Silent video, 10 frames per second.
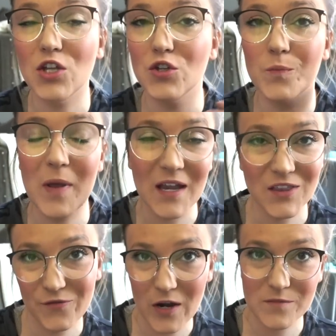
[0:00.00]
you pick
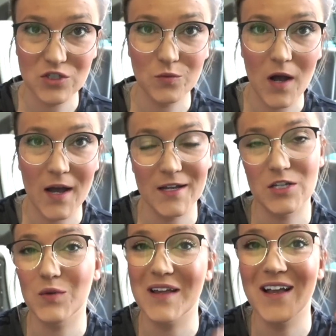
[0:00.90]
the frames you
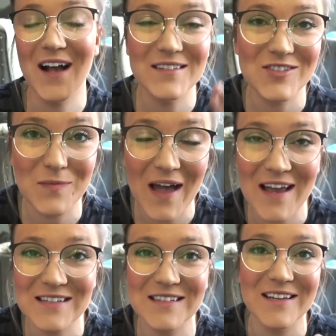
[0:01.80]
want, you can
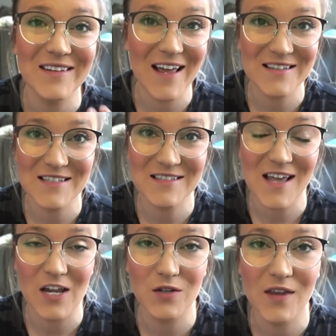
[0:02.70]
customize the lenses
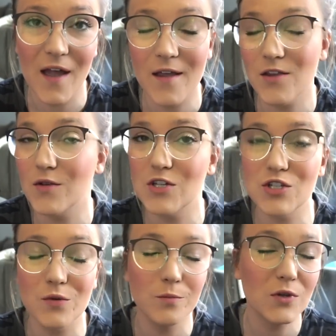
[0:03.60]
that you'd like, you can
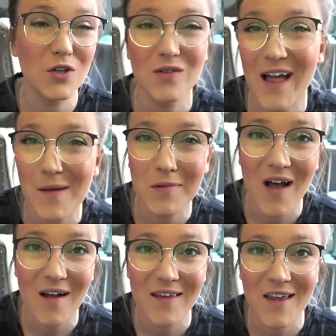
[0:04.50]
do blue light
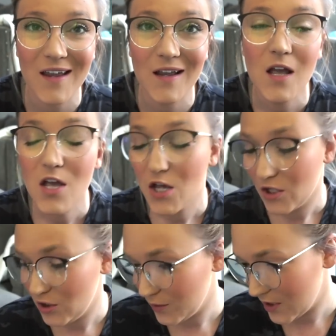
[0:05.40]
blocking,
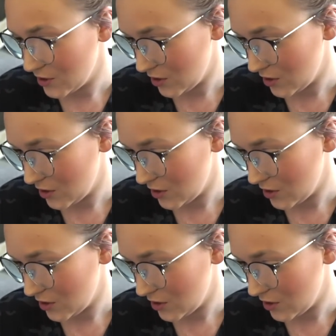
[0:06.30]
you can